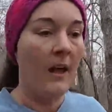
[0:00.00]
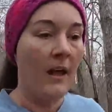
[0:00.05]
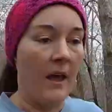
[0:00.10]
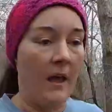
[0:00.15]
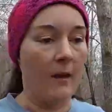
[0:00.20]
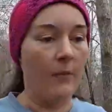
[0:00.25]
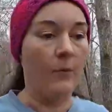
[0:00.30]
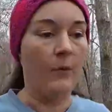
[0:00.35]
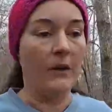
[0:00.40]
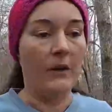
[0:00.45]

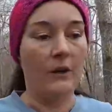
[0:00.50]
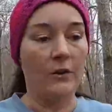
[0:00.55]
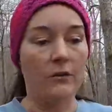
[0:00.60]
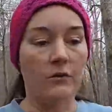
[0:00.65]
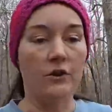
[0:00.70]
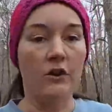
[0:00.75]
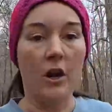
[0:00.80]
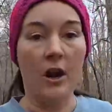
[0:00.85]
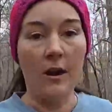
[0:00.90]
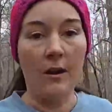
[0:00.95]
and when you
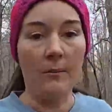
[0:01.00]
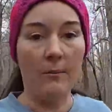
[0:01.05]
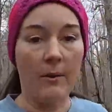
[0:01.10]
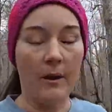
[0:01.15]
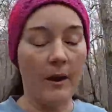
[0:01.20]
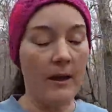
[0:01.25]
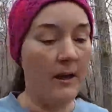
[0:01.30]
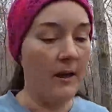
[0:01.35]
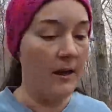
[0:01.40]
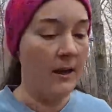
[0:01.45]
jump,
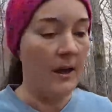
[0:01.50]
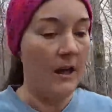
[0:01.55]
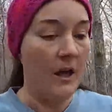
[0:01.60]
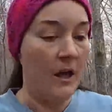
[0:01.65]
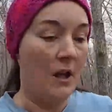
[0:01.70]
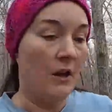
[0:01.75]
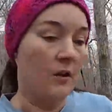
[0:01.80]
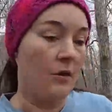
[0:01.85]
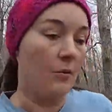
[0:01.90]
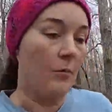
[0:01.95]

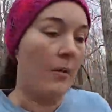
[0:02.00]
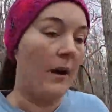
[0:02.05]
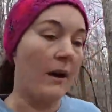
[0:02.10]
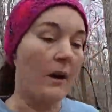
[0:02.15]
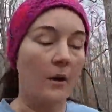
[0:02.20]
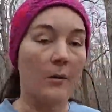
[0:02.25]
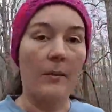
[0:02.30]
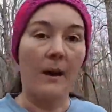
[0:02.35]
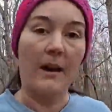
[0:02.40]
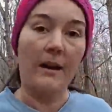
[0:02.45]
you may
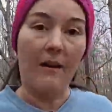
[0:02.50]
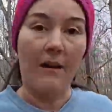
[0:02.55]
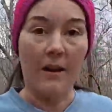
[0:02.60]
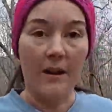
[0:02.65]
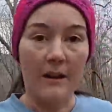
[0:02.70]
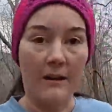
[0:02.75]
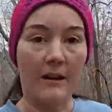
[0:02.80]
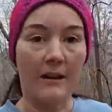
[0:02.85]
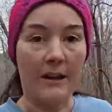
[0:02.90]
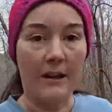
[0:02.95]
or may
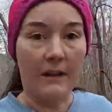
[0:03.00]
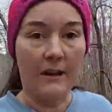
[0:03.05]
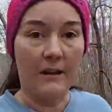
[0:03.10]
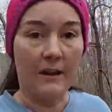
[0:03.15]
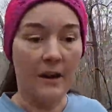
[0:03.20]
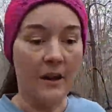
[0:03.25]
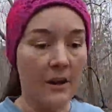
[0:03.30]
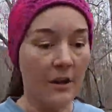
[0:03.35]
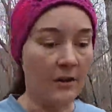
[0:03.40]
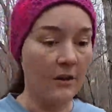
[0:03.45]
not get
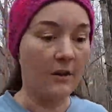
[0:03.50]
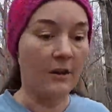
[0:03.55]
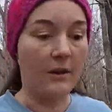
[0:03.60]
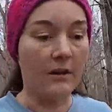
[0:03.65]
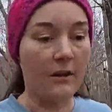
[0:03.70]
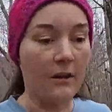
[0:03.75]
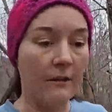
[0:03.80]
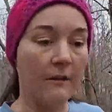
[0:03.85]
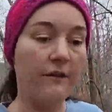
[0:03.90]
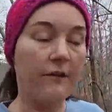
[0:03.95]
a good
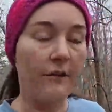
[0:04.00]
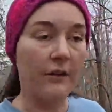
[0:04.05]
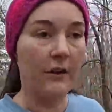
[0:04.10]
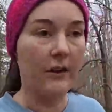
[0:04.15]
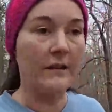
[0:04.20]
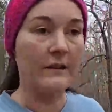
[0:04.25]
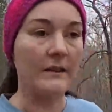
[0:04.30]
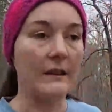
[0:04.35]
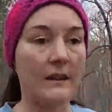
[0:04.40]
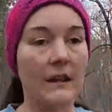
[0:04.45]
enough
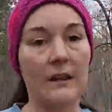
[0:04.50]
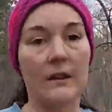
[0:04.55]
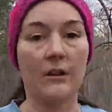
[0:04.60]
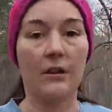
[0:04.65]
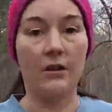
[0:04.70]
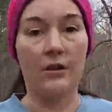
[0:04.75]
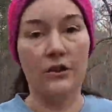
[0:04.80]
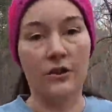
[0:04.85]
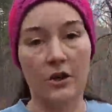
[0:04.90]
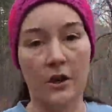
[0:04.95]
footing to get a
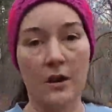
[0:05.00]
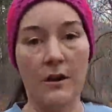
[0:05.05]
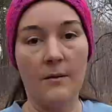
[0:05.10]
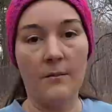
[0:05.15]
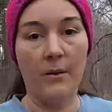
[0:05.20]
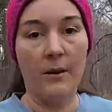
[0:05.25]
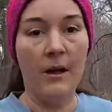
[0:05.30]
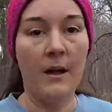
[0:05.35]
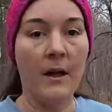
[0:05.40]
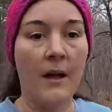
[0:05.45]
good
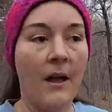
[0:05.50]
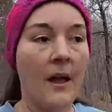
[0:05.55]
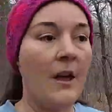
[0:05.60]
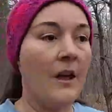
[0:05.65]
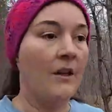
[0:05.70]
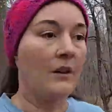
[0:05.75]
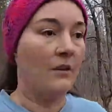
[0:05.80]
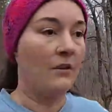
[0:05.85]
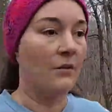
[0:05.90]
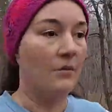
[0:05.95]
jump.
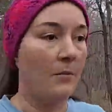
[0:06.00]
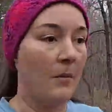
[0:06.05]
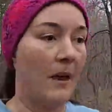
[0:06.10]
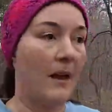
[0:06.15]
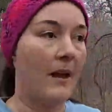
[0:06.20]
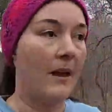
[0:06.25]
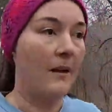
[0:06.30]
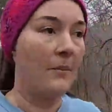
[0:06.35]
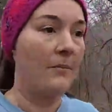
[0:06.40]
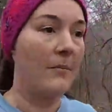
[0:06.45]
You
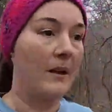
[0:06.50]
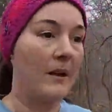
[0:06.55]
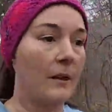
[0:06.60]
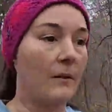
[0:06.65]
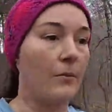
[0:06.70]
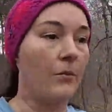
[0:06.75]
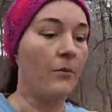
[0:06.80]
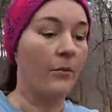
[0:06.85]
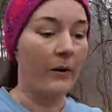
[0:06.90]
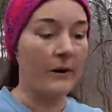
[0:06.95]
may
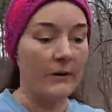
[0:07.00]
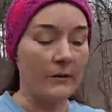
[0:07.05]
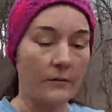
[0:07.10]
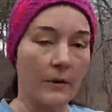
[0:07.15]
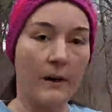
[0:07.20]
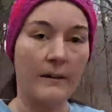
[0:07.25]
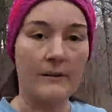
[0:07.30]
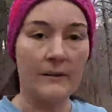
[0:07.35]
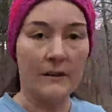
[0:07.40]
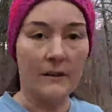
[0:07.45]
be
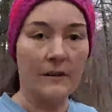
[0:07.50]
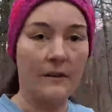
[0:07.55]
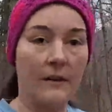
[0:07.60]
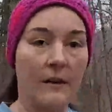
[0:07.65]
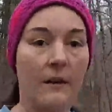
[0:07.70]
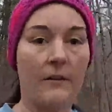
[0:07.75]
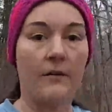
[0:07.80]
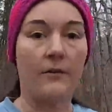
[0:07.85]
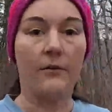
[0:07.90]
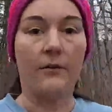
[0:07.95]
redirected in
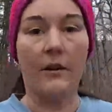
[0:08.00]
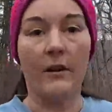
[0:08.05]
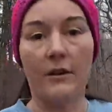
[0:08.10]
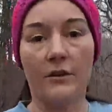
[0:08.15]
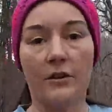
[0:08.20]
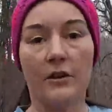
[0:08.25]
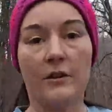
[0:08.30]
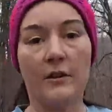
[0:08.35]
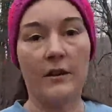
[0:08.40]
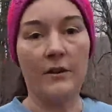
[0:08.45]
another
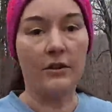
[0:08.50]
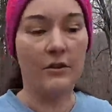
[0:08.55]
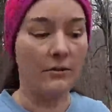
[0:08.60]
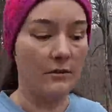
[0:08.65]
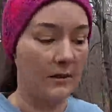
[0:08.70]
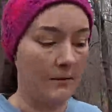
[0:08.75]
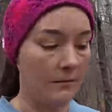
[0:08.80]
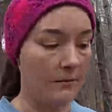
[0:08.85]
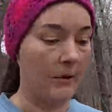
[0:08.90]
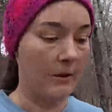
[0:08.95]
direction that you
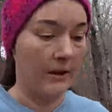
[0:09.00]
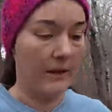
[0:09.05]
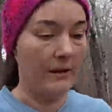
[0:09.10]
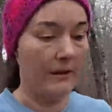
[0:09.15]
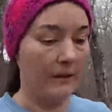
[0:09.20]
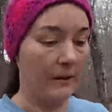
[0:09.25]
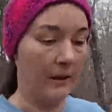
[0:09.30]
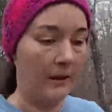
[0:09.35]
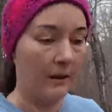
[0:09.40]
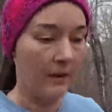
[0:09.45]
didn't plan to
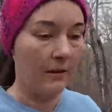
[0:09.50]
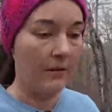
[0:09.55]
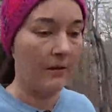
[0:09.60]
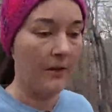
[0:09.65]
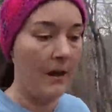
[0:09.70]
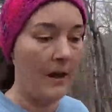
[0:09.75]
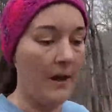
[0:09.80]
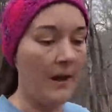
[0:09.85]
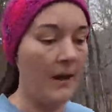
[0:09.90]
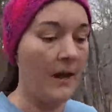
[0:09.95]
go.
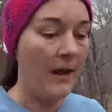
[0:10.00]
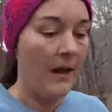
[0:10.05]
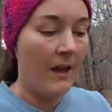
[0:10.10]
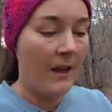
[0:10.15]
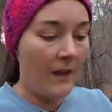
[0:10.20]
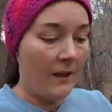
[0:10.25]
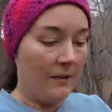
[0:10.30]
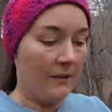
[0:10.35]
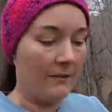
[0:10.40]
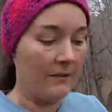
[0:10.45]

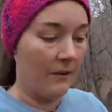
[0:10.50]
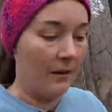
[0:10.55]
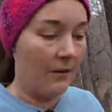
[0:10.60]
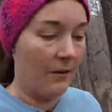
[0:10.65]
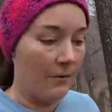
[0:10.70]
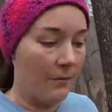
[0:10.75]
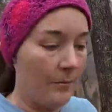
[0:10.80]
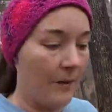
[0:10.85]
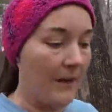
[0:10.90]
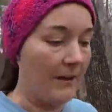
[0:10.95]

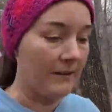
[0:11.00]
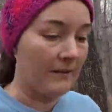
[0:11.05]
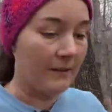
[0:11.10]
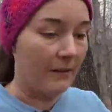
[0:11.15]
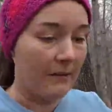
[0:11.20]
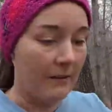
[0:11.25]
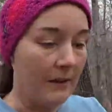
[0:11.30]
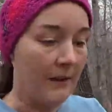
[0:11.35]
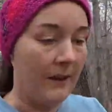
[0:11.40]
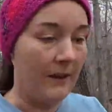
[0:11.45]
So
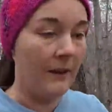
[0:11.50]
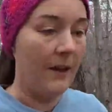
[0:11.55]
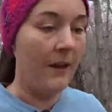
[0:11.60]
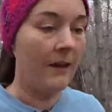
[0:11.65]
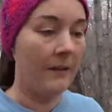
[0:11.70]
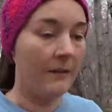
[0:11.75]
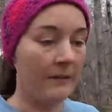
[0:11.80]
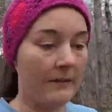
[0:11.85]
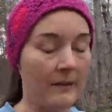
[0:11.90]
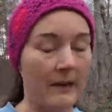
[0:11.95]
basically,
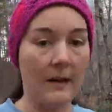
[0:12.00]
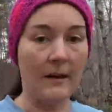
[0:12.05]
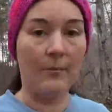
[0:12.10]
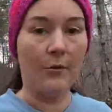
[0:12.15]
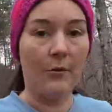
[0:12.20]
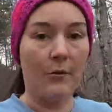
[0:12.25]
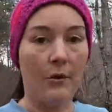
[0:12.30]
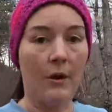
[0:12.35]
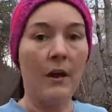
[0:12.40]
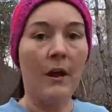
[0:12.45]

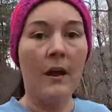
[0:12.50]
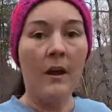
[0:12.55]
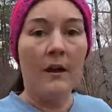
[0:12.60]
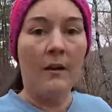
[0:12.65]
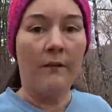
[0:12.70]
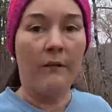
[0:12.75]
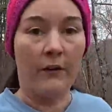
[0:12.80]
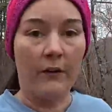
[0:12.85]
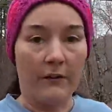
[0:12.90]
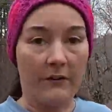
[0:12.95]
stable
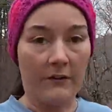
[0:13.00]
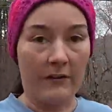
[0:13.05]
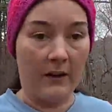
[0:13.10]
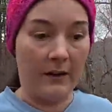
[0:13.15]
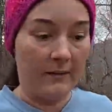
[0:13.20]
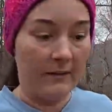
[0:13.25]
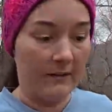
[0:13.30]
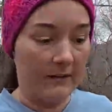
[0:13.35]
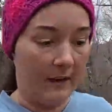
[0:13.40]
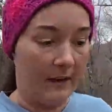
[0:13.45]
versus
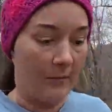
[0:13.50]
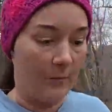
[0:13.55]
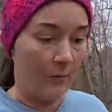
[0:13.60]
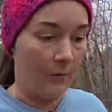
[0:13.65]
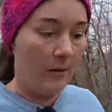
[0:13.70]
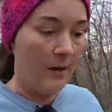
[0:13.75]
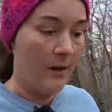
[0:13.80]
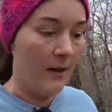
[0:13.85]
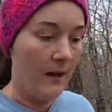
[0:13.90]
unstable.